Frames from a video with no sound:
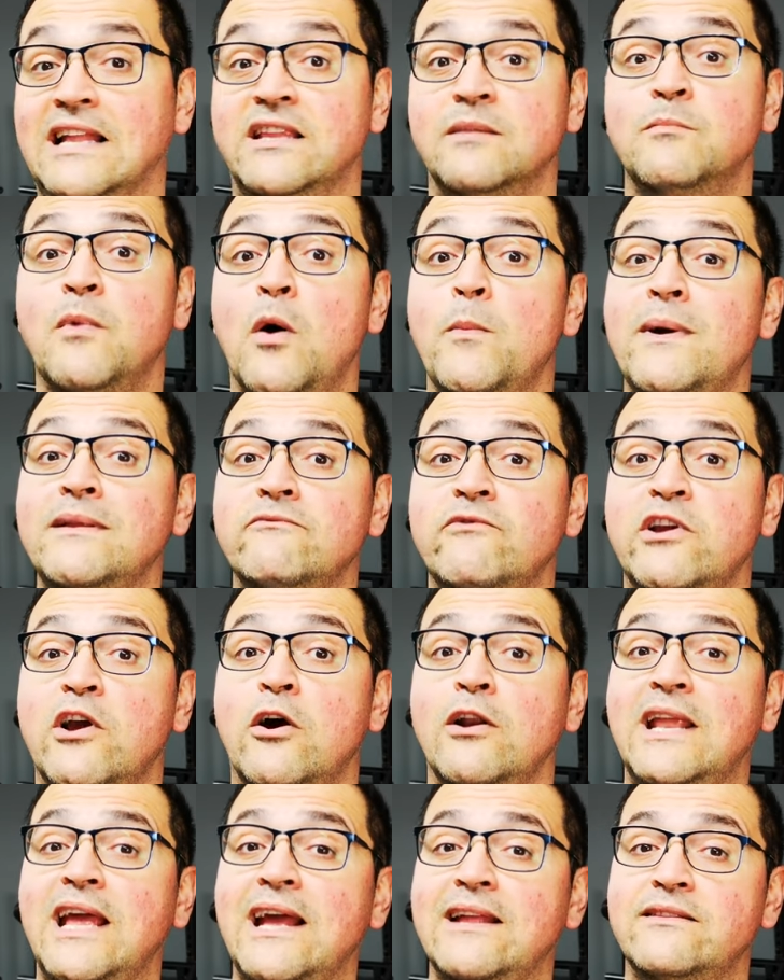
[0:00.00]
At the moment we
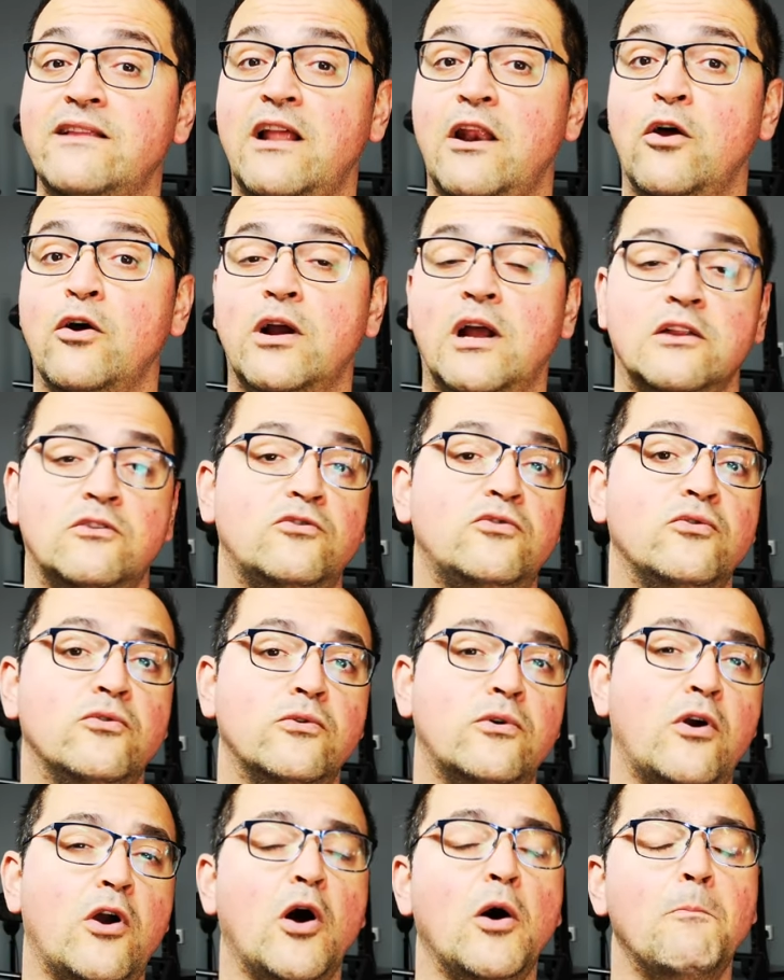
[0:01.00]
only had a look at two
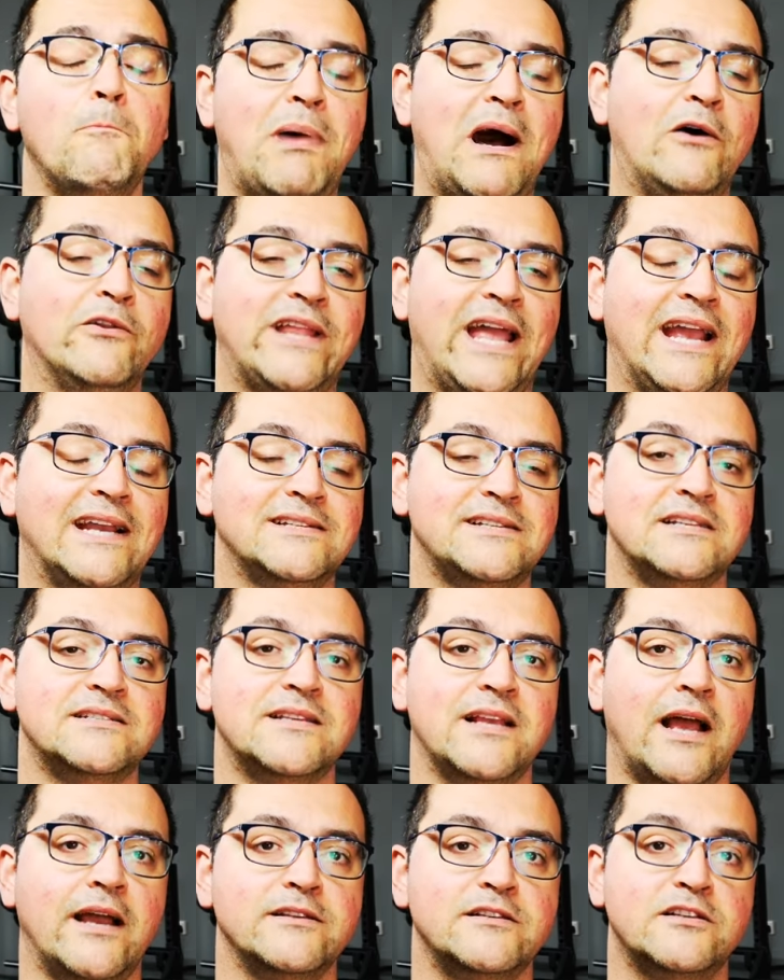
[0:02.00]
compound
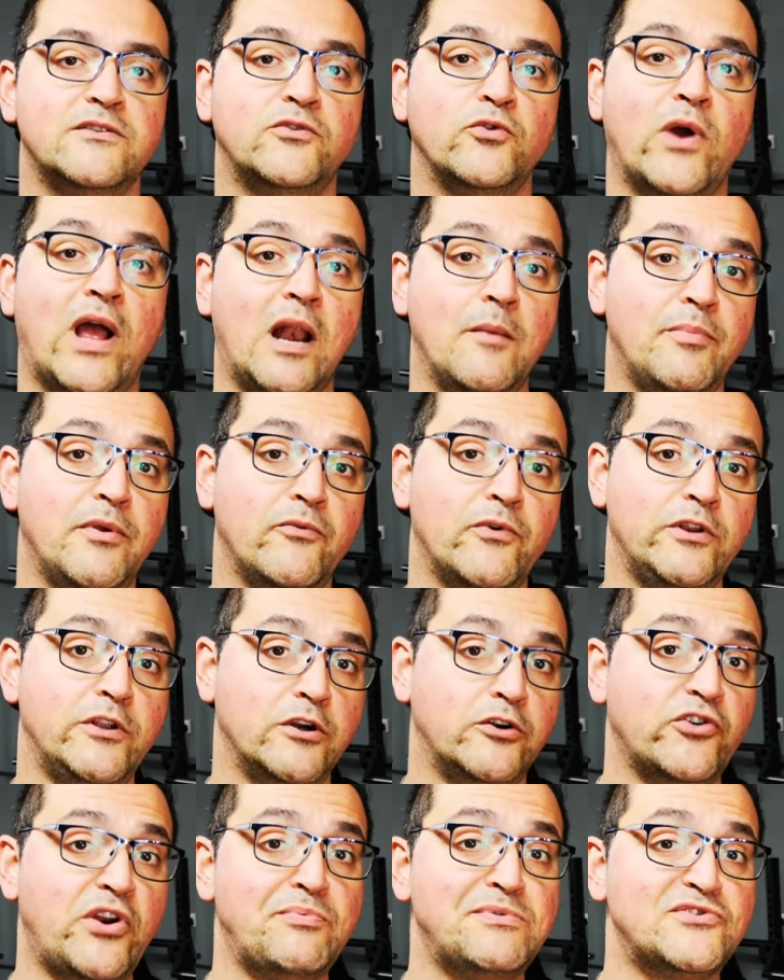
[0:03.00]
exercises to help you with your
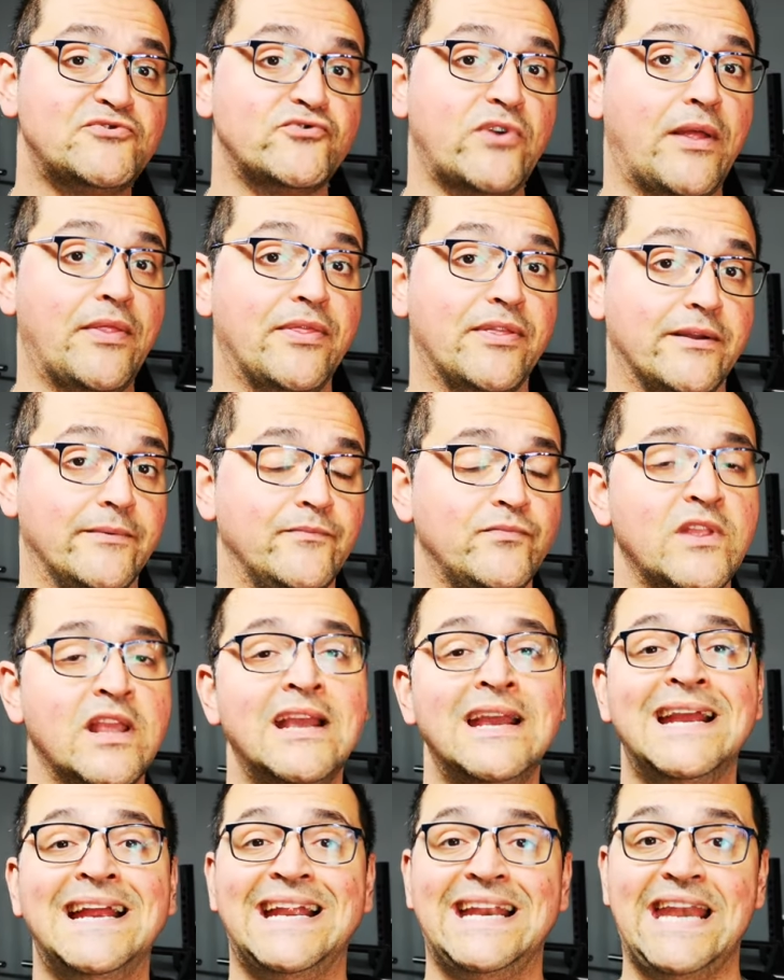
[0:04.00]
grip strength.
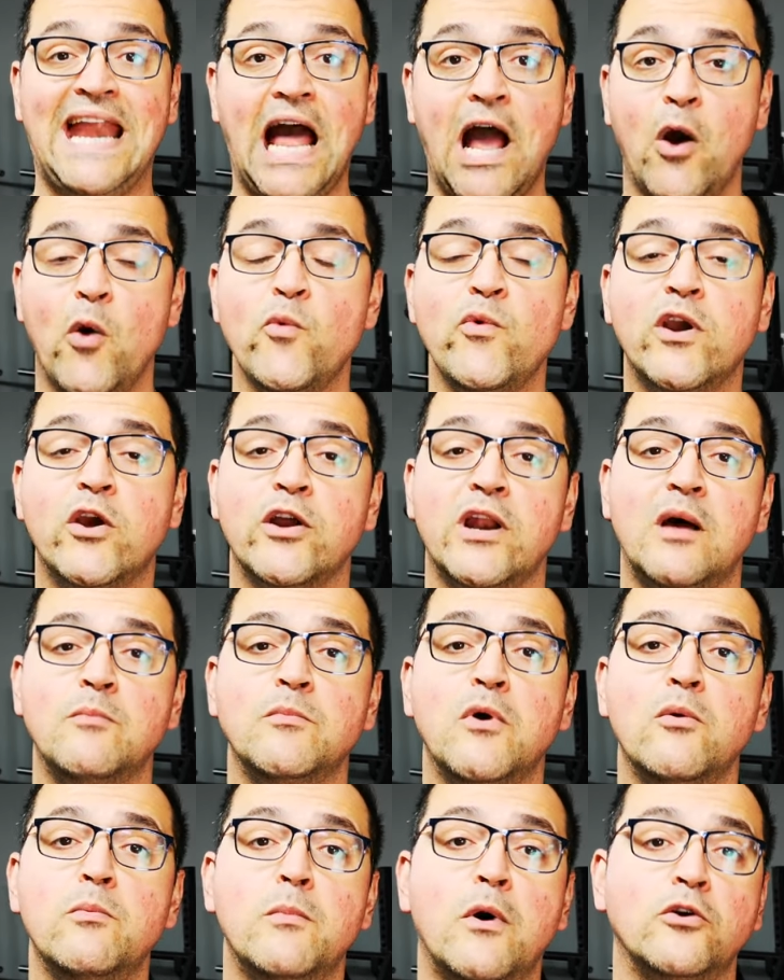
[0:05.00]
Now we're gonna
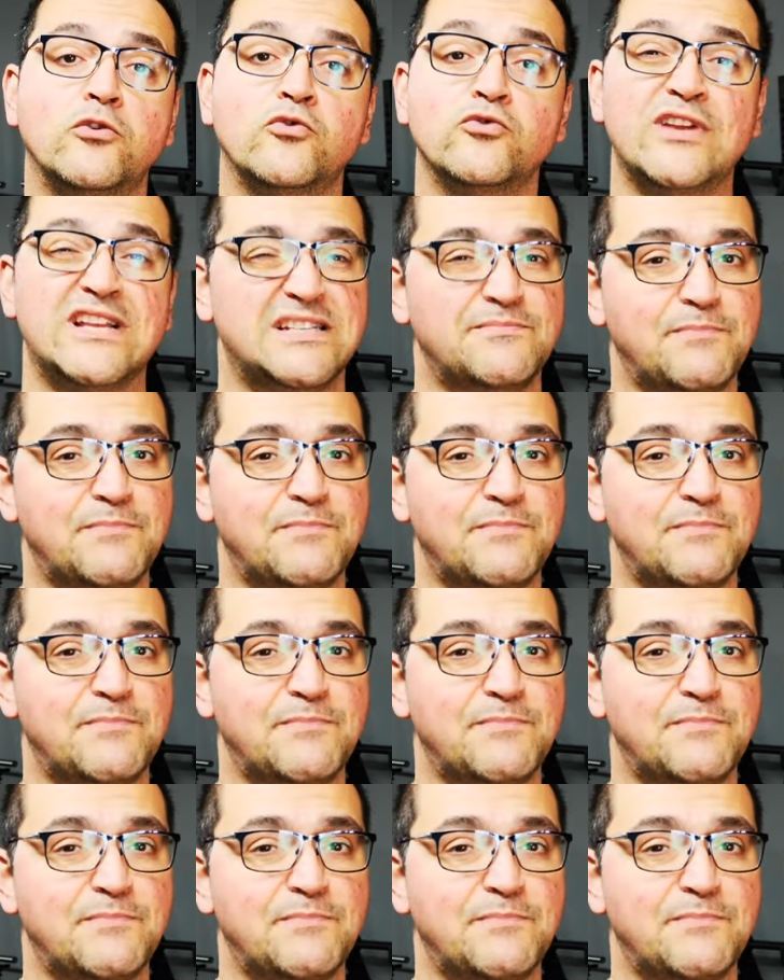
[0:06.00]
move more to the